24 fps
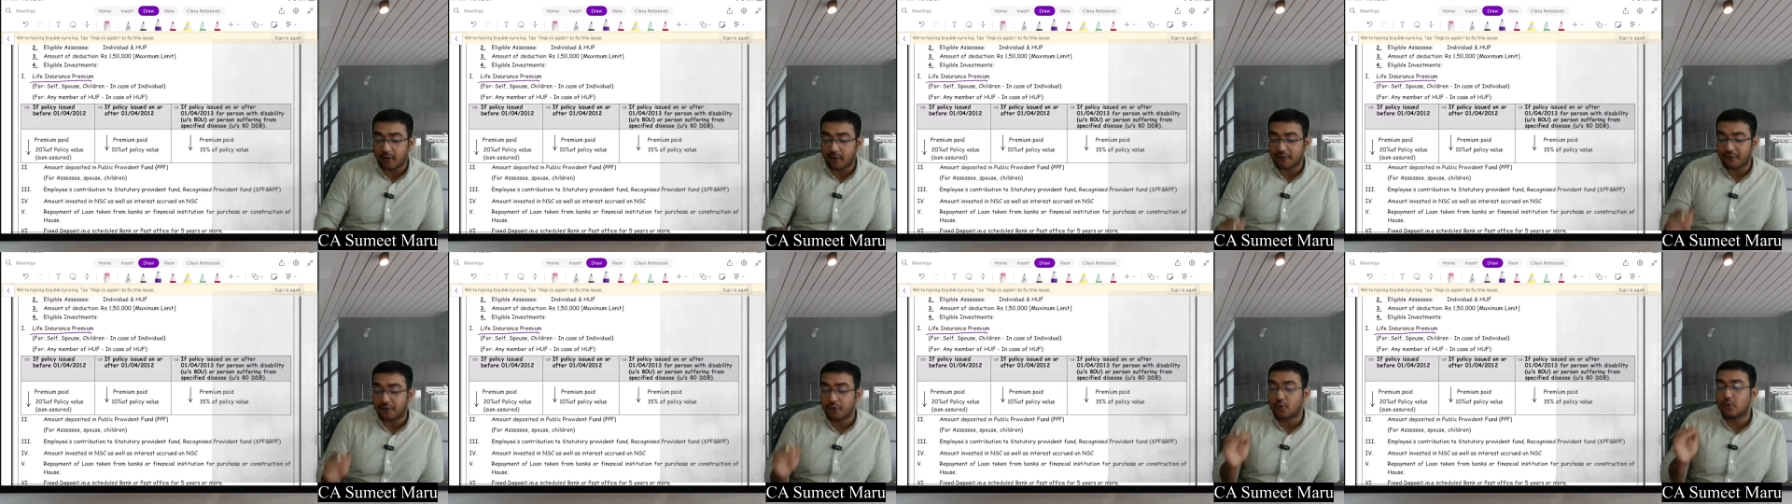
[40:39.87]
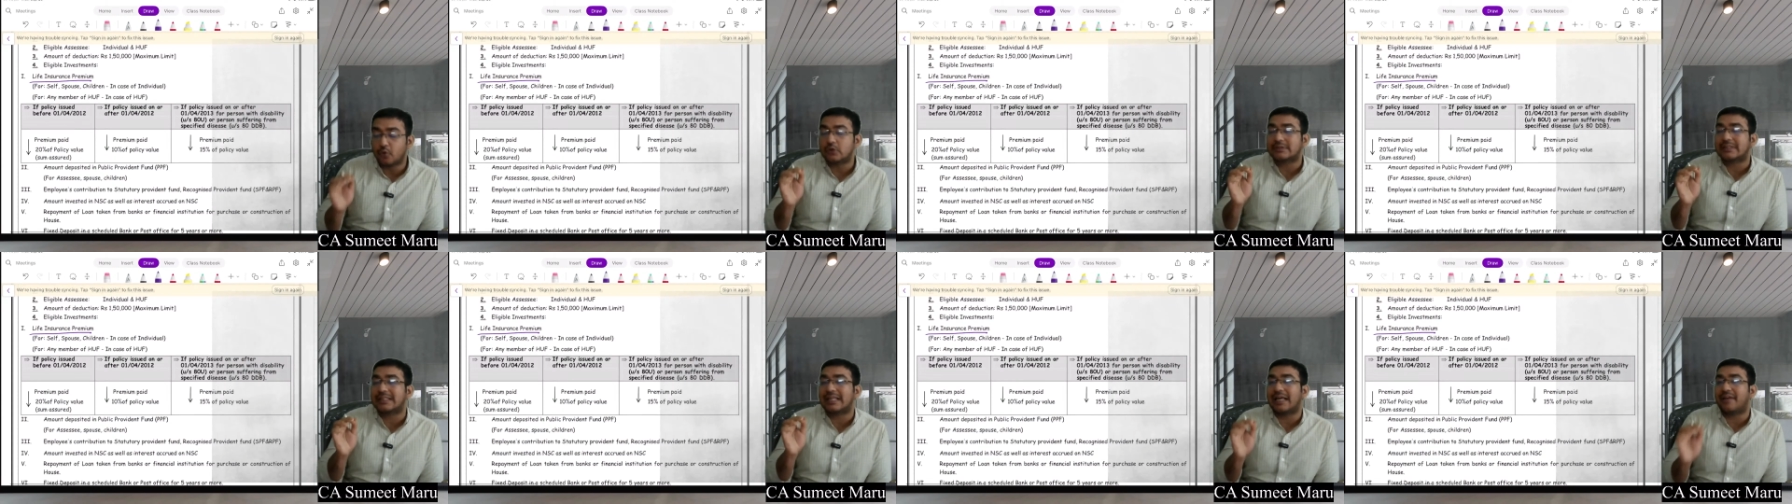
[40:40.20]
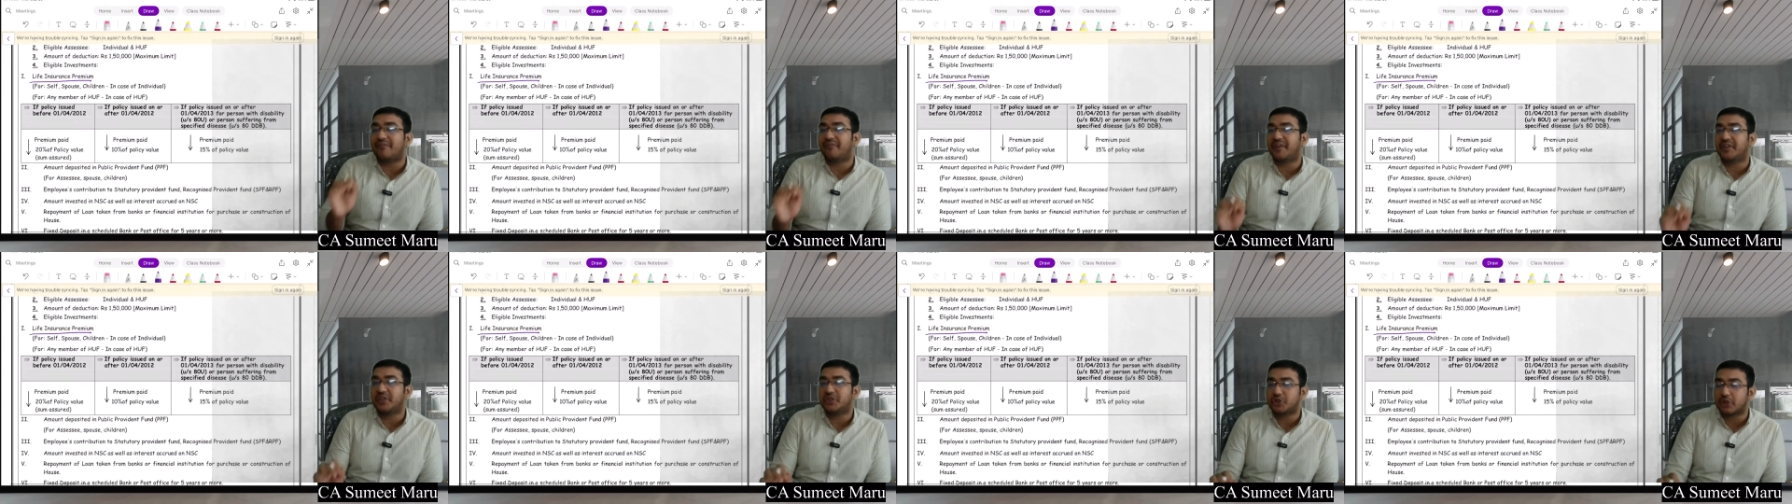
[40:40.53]
whose
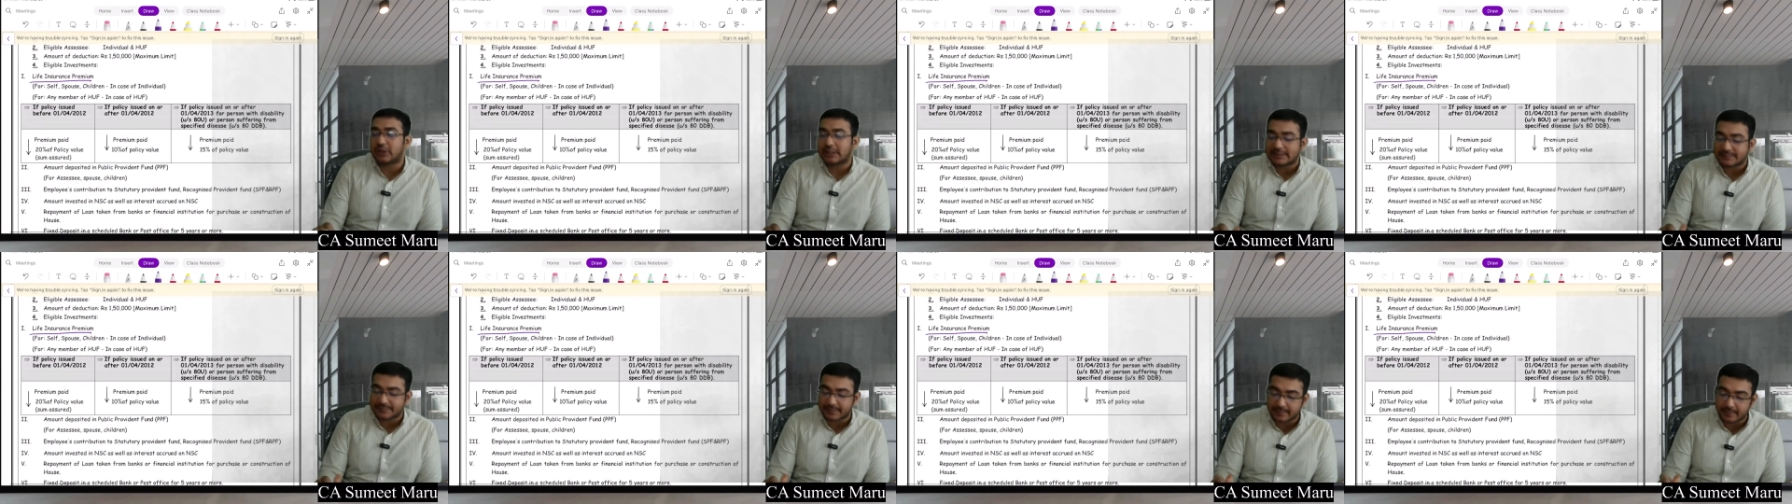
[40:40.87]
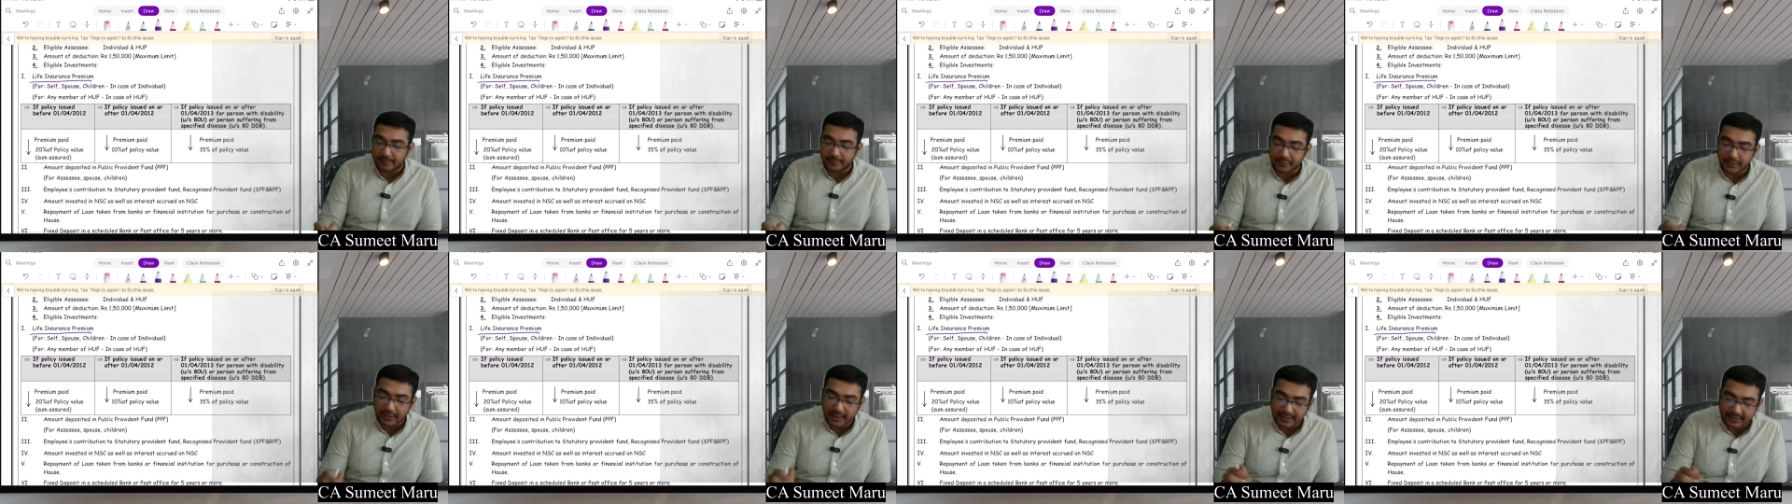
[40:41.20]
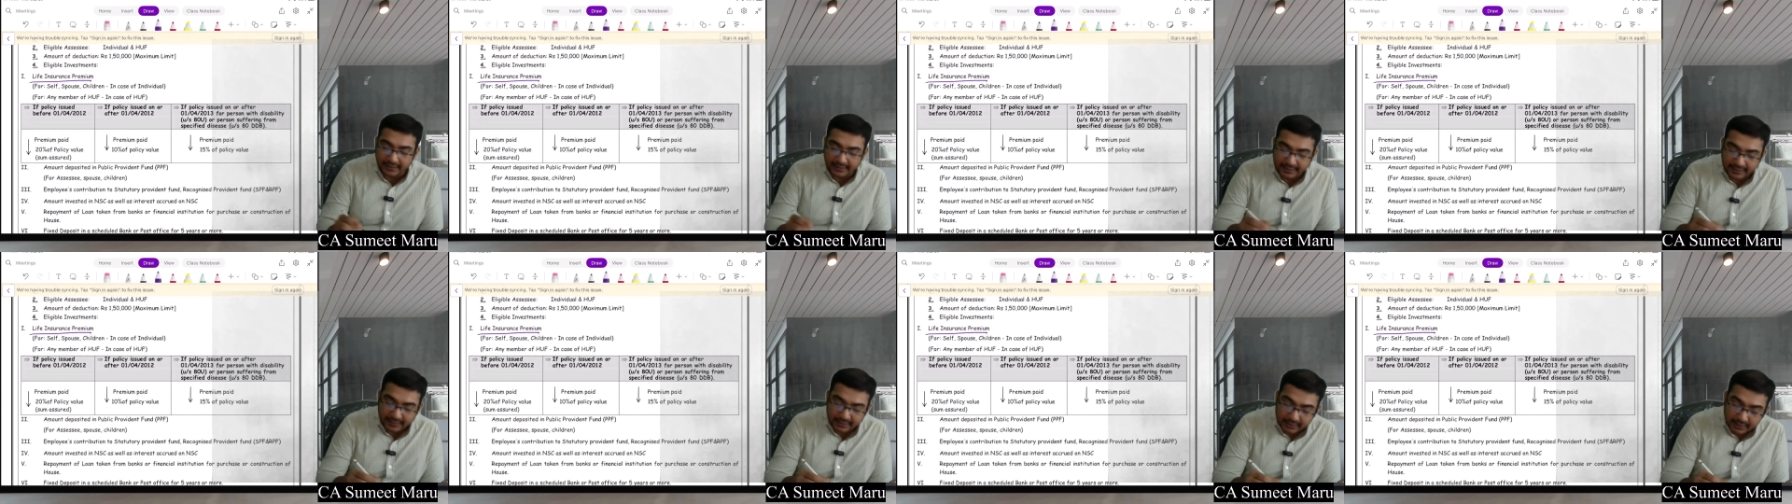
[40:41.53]
life insurance premium you can
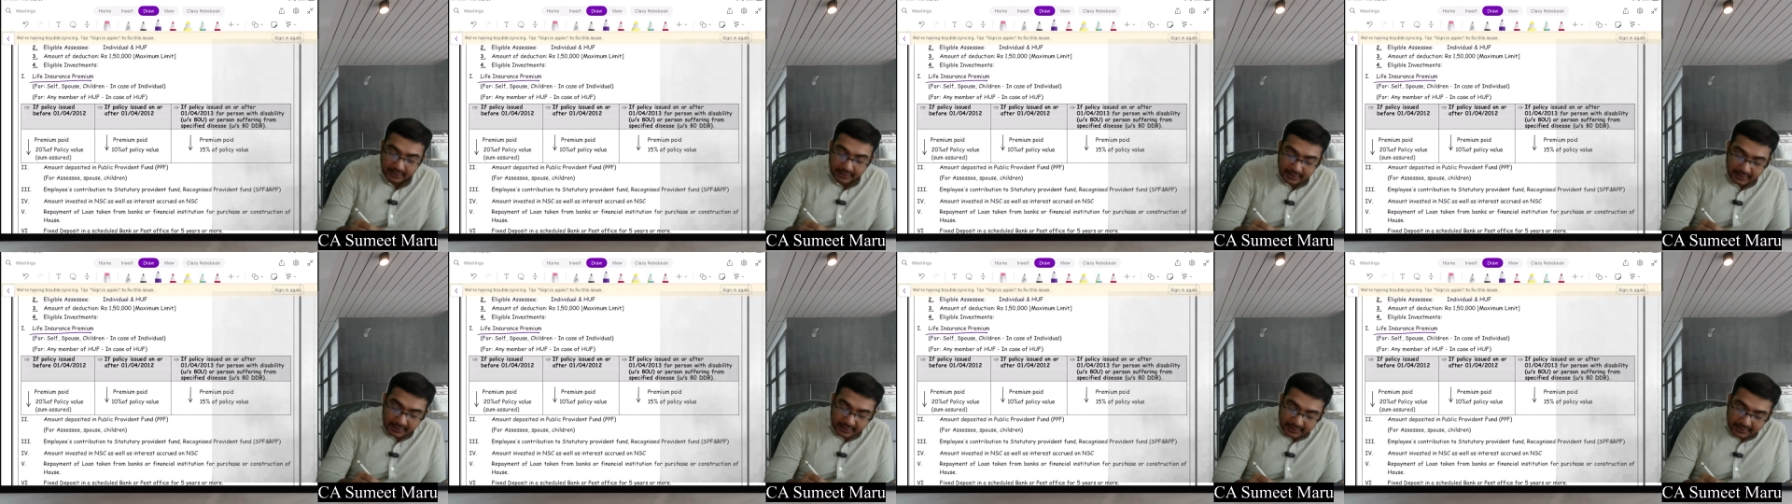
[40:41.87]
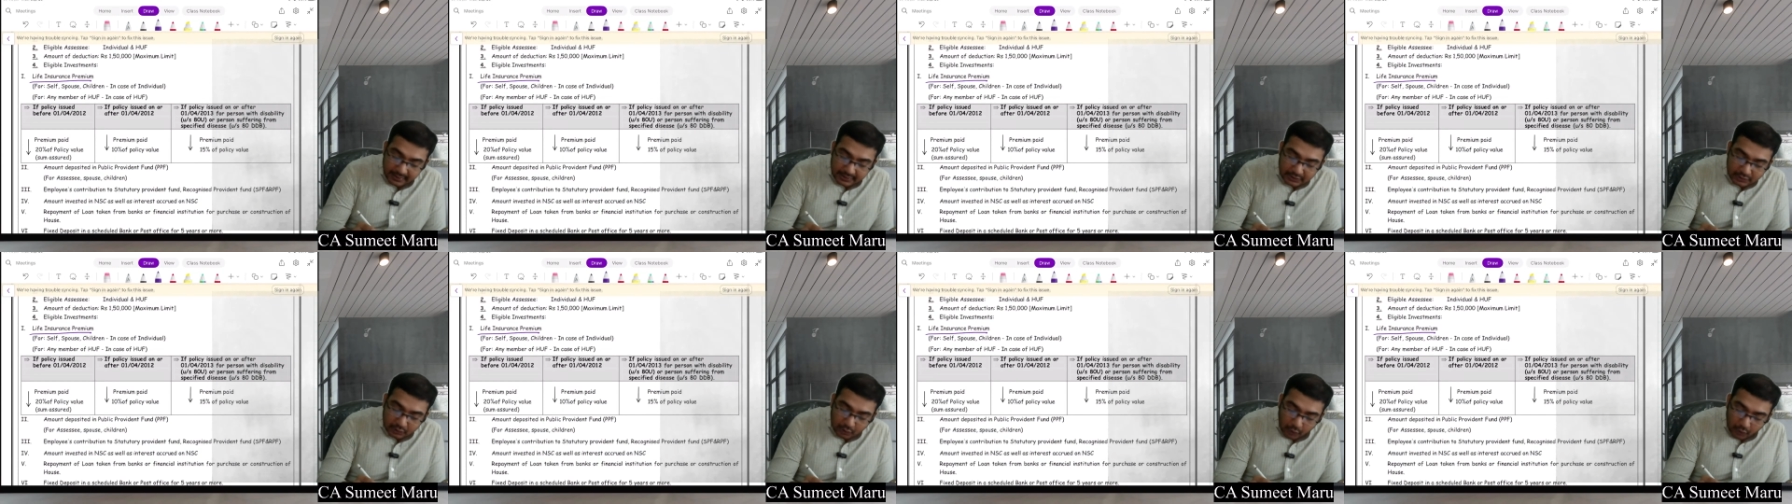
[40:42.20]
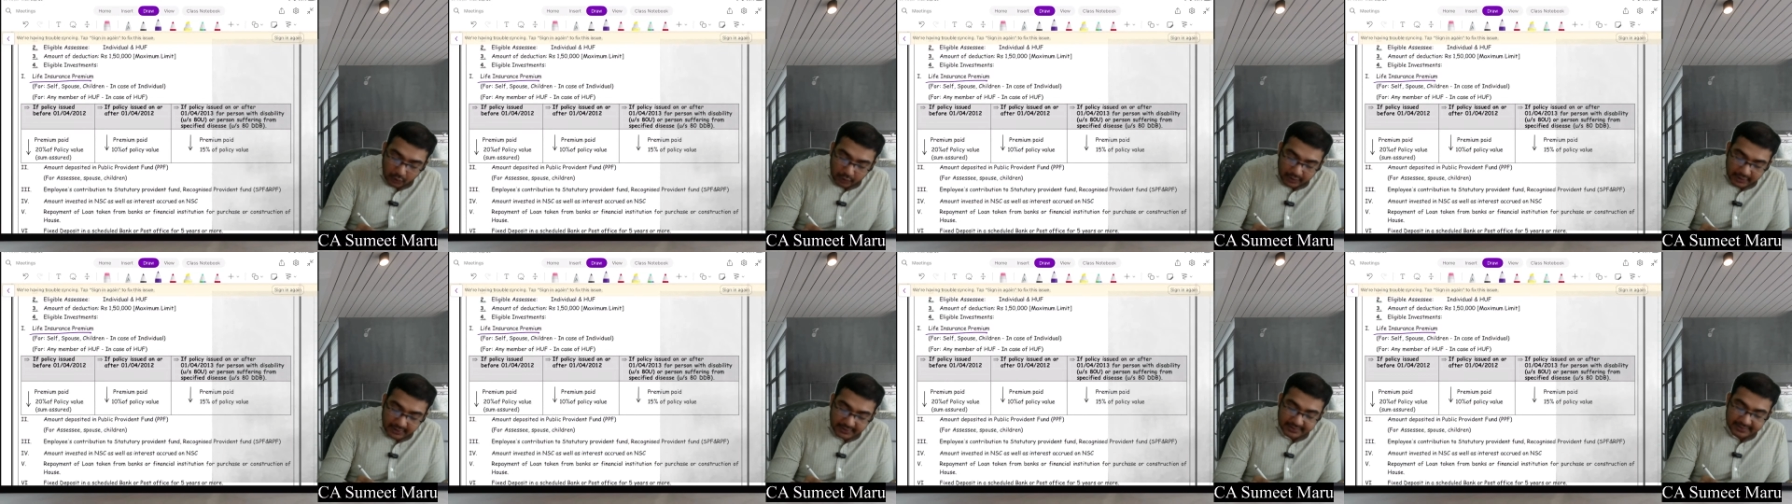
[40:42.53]
take is
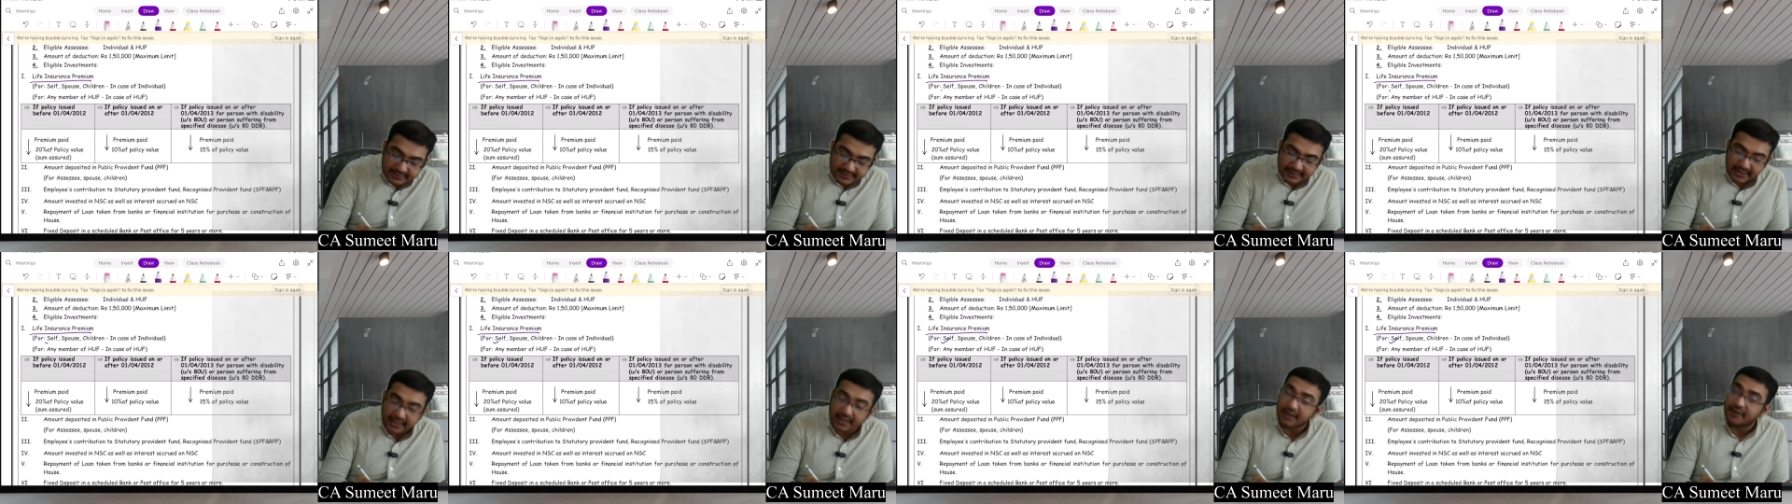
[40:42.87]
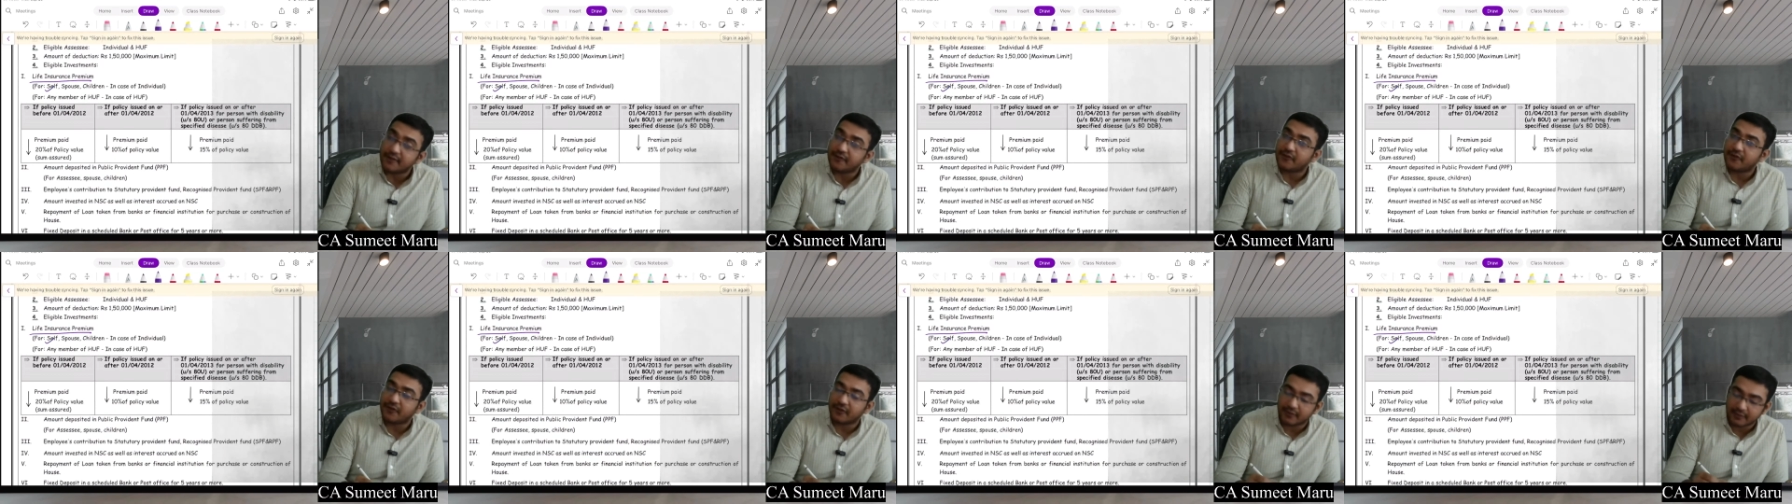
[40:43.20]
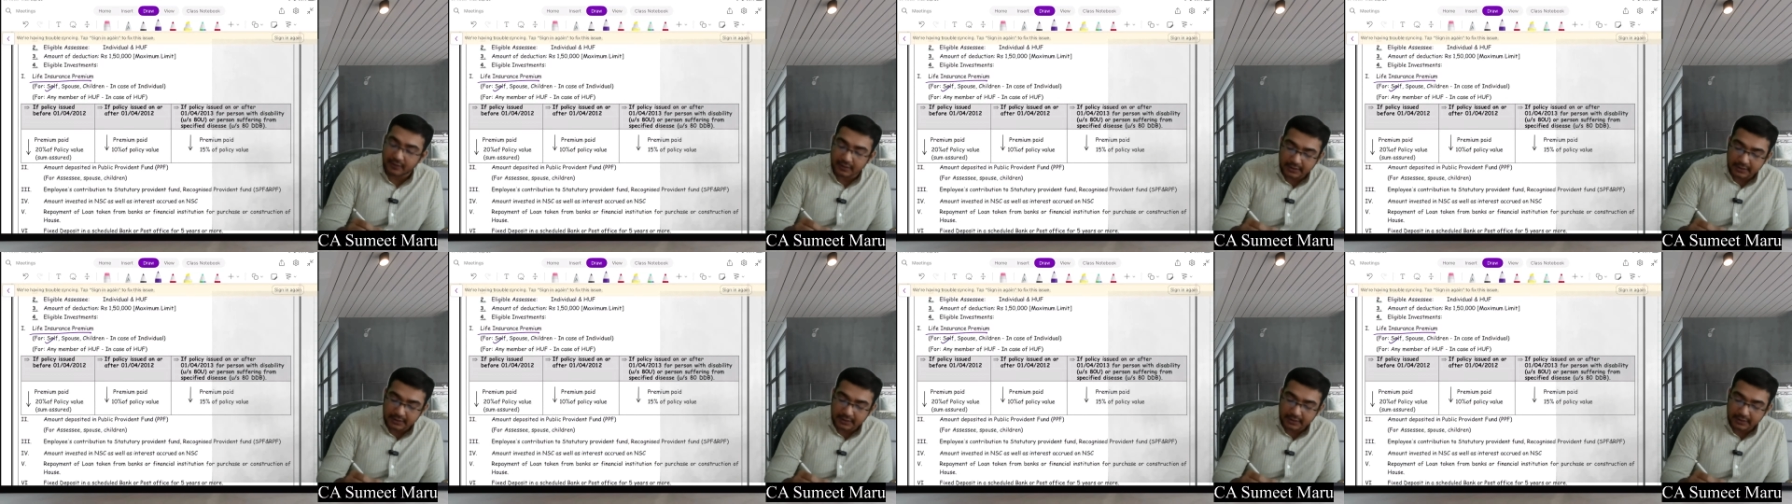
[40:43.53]
only self,